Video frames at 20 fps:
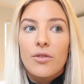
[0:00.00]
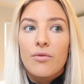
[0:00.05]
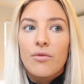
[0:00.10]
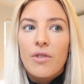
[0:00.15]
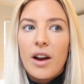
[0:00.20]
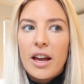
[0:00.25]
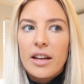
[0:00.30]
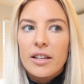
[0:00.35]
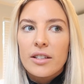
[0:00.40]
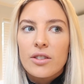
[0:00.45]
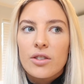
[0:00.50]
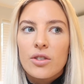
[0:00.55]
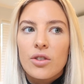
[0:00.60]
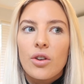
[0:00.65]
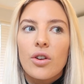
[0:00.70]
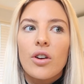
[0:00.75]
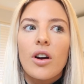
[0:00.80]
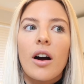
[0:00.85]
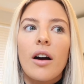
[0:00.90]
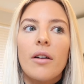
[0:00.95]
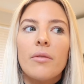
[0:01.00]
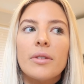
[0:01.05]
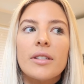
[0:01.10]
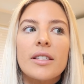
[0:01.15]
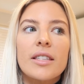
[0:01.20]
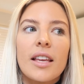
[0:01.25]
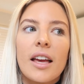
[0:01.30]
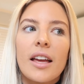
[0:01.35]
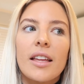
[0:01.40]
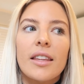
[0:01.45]
great. So I would
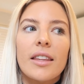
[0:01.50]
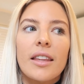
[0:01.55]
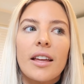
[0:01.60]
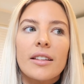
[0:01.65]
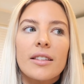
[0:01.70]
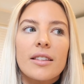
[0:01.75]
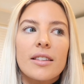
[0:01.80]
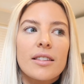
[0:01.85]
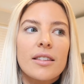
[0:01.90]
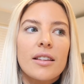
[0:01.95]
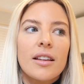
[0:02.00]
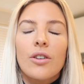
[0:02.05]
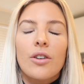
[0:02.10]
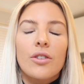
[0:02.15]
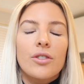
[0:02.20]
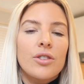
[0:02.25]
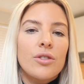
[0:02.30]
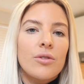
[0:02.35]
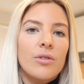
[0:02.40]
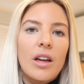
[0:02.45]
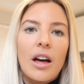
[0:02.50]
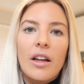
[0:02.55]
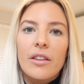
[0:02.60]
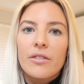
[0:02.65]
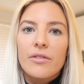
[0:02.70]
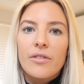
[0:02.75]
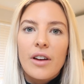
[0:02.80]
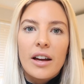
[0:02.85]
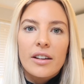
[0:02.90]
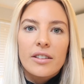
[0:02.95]
say that that's got to do with
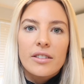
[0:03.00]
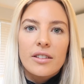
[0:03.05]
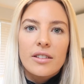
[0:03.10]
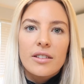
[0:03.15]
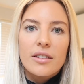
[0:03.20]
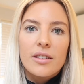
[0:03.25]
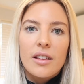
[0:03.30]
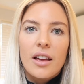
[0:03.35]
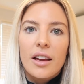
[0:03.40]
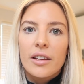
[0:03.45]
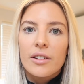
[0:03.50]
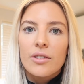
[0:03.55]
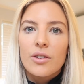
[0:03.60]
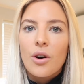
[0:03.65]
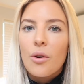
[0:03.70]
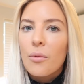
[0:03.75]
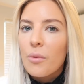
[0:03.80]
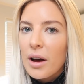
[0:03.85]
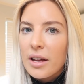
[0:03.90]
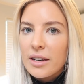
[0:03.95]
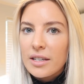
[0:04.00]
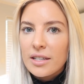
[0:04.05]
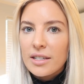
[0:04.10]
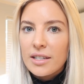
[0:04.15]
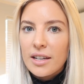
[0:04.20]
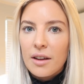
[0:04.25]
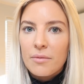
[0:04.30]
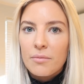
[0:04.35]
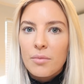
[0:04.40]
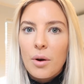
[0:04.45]
other factors like not winding
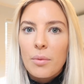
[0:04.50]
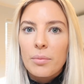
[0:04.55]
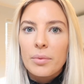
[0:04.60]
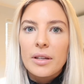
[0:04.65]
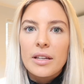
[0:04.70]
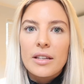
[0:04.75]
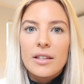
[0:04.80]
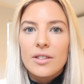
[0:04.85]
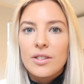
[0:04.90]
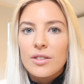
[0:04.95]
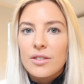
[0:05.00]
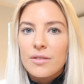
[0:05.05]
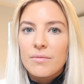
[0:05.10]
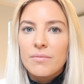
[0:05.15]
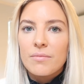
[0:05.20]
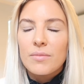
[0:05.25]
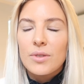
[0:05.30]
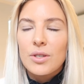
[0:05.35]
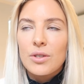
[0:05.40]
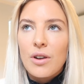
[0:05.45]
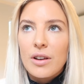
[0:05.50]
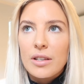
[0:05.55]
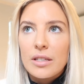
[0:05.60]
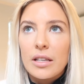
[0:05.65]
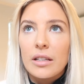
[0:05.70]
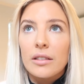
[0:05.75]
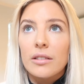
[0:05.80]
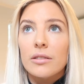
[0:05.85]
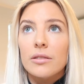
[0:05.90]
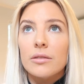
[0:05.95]
down properly,
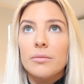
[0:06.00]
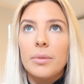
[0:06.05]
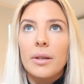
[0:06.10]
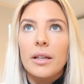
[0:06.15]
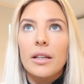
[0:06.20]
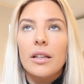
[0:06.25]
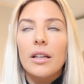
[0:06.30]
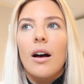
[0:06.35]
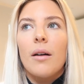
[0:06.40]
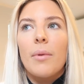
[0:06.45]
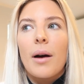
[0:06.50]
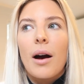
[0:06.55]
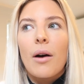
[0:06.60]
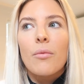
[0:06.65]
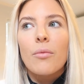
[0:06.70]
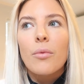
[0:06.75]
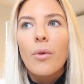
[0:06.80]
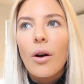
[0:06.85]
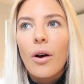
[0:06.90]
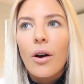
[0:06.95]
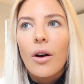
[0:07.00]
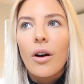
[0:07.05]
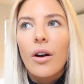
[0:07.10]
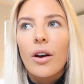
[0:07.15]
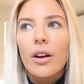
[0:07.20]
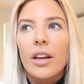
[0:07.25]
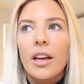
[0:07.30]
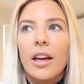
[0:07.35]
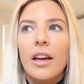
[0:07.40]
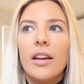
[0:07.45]
stressing a little bit about
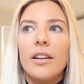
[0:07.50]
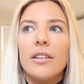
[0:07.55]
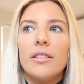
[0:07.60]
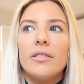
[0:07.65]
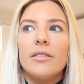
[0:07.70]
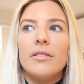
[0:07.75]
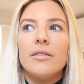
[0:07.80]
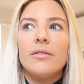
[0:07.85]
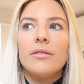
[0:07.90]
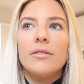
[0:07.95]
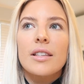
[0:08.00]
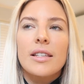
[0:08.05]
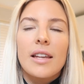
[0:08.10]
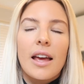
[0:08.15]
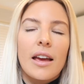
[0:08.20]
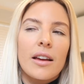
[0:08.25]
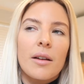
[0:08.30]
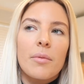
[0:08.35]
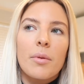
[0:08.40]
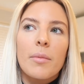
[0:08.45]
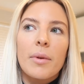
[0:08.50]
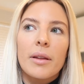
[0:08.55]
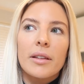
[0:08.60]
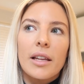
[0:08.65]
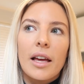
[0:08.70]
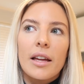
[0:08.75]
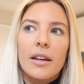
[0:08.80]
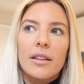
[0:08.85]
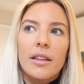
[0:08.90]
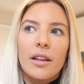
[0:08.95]
work and staying up a bit
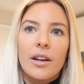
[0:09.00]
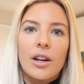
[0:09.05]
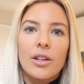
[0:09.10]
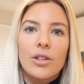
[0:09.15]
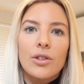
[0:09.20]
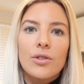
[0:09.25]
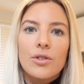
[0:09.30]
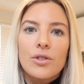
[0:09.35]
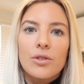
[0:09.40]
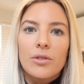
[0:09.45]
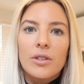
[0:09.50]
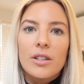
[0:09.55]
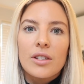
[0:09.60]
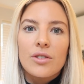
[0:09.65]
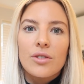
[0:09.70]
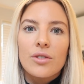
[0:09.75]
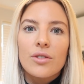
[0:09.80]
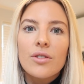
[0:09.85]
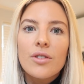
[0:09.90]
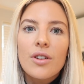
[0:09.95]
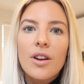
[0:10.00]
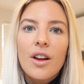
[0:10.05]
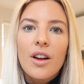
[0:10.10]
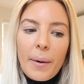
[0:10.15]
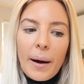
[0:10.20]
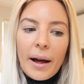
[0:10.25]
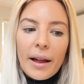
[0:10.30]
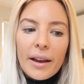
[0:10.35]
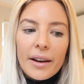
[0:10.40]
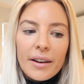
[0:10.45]
later than I usually do.
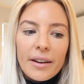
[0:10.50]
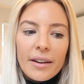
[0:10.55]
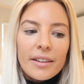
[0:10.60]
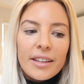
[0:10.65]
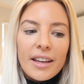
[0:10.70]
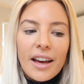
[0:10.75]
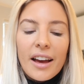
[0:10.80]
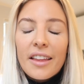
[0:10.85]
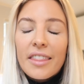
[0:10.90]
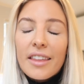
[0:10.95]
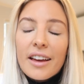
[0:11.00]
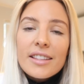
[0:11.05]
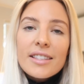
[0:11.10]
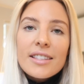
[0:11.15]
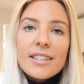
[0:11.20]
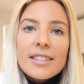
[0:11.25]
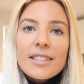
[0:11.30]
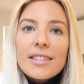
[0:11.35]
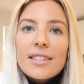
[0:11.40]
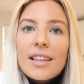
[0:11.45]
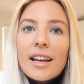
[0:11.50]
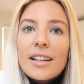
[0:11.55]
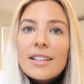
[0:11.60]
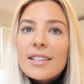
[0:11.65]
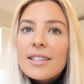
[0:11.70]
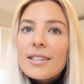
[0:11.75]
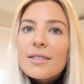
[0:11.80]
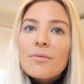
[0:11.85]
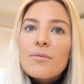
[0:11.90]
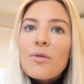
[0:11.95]
But yeah,
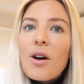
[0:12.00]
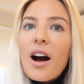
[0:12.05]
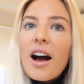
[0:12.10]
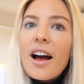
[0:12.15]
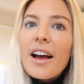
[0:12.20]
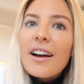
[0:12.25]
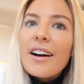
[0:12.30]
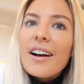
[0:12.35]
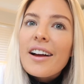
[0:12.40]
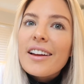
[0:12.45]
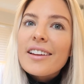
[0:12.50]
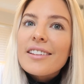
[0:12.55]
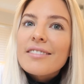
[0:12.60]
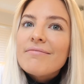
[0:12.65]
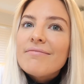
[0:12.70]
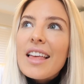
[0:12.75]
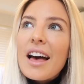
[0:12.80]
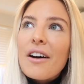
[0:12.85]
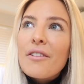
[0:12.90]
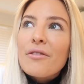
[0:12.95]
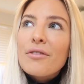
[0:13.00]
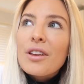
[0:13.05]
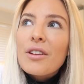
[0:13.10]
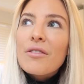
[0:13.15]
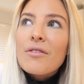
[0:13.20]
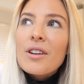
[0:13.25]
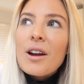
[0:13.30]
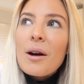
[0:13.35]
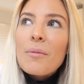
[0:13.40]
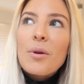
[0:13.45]
that's why I have
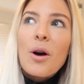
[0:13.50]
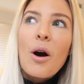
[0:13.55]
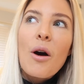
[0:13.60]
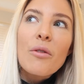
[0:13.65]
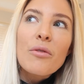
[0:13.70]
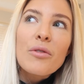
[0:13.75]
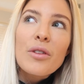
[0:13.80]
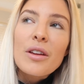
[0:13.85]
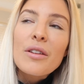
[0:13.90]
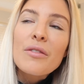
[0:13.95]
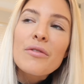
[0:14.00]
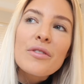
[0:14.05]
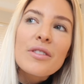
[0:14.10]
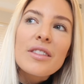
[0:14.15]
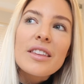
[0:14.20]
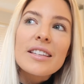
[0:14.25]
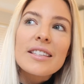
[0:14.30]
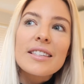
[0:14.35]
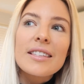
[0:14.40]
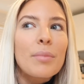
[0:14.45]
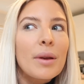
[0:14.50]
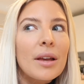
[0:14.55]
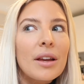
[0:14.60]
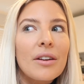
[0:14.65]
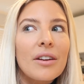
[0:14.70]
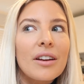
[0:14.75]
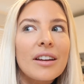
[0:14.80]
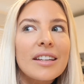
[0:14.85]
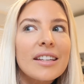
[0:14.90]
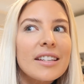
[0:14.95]
given up coffee for this
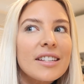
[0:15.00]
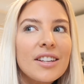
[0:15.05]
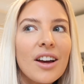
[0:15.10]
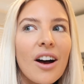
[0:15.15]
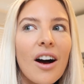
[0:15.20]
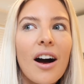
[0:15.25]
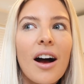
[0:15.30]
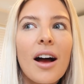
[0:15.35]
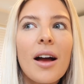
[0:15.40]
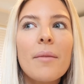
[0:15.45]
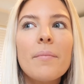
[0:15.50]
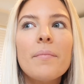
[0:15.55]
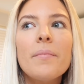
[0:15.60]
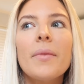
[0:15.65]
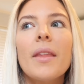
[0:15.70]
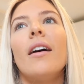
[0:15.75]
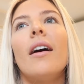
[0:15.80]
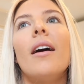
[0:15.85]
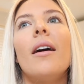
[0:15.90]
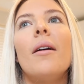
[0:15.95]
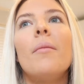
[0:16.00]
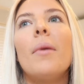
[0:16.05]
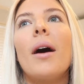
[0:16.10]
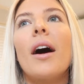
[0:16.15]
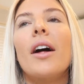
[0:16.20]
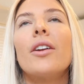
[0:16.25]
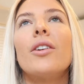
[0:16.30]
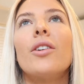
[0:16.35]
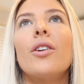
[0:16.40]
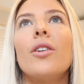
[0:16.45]
period in time.
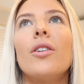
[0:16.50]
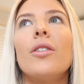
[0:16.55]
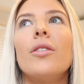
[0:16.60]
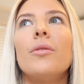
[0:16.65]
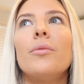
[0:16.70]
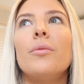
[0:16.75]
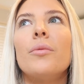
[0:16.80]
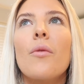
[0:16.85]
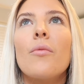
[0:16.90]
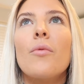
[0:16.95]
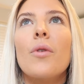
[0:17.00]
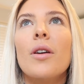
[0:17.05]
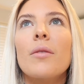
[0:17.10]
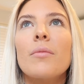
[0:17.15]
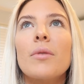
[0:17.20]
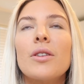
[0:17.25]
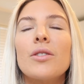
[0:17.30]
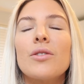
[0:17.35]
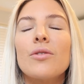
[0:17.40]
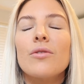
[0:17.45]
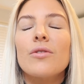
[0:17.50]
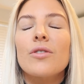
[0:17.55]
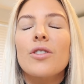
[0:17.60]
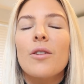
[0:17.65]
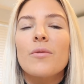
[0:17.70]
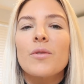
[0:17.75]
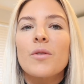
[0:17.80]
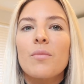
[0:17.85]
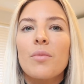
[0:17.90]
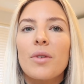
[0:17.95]
I don't know what I'm going to do in
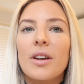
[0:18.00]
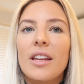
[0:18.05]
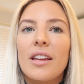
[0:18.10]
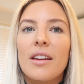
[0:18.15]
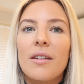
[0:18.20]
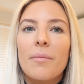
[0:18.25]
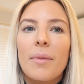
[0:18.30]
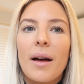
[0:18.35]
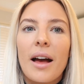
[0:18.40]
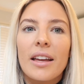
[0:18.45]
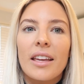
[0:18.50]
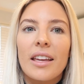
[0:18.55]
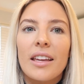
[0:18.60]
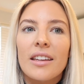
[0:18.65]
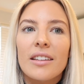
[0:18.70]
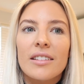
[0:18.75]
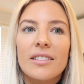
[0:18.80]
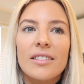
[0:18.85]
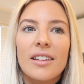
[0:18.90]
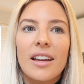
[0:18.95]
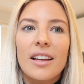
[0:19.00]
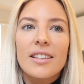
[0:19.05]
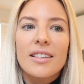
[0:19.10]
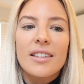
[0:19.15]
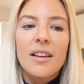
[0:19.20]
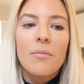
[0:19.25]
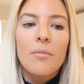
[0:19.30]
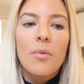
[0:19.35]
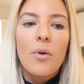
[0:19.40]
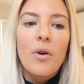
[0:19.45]
terms of bringing it back in at
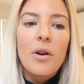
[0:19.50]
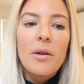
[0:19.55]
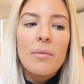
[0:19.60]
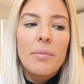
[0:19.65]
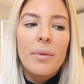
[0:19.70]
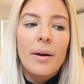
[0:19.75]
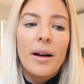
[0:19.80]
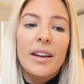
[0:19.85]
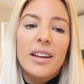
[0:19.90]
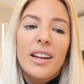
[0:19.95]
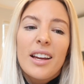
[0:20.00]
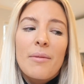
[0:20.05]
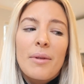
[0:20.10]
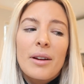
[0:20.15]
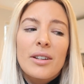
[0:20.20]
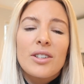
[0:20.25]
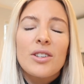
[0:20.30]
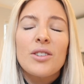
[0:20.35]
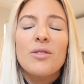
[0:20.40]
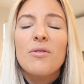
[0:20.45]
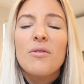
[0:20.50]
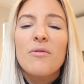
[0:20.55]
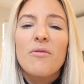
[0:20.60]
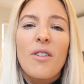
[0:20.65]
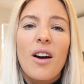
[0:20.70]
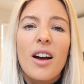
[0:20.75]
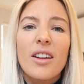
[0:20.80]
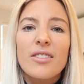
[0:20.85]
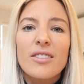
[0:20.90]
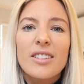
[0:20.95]
some point, but I'm actually doing
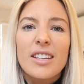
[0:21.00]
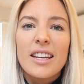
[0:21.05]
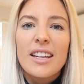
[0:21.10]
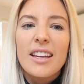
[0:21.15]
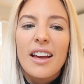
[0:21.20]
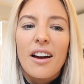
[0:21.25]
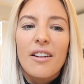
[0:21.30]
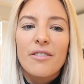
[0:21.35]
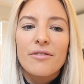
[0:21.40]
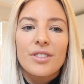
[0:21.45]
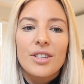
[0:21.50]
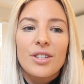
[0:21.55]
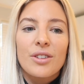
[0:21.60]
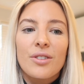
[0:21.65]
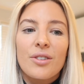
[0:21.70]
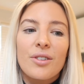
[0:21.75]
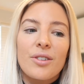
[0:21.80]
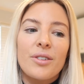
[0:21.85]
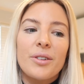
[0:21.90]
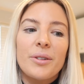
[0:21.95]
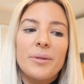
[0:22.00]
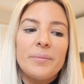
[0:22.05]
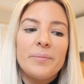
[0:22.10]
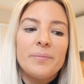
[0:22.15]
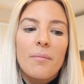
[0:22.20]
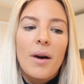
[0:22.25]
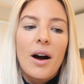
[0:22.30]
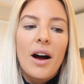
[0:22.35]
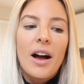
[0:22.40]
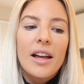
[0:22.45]
fine on decaf. So
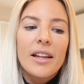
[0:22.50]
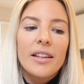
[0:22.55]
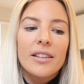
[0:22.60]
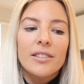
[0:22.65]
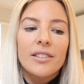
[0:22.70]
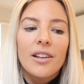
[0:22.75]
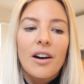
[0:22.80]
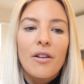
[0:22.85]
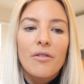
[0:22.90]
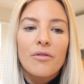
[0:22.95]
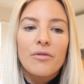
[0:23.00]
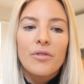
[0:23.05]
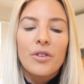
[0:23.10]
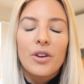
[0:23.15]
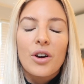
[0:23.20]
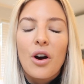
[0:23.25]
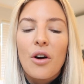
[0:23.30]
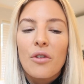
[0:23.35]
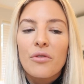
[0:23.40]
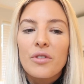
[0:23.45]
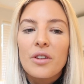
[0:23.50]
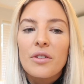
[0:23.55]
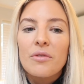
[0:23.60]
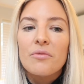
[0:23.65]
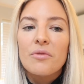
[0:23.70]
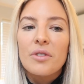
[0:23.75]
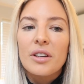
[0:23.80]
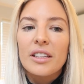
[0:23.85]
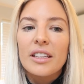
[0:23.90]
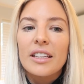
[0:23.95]
my love for coffee
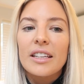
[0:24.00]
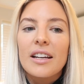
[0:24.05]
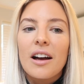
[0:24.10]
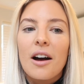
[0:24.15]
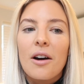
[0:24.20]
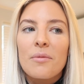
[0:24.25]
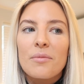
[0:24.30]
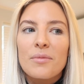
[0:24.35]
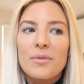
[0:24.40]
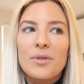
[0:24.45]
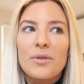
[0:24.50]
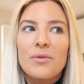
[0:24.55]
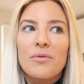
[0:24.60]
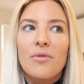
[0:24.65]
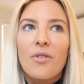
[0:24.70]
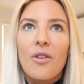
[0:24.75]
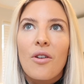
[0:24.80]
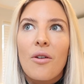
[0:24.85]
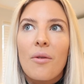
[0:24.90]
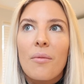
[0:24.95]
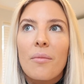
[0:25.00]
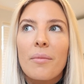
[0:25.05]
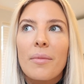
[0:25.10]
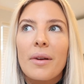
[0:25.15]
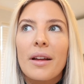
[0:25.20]
really comes from